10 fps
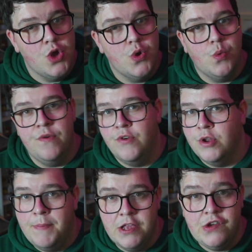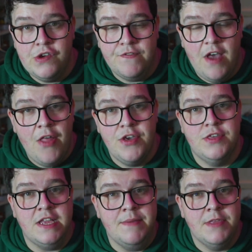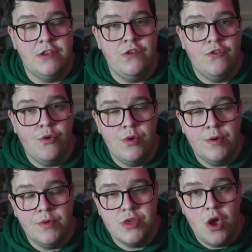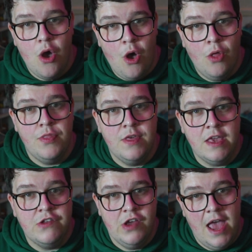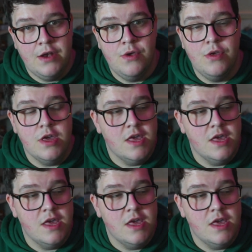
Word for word: We've got a bunch of other Steam Deck tutorials on the channel.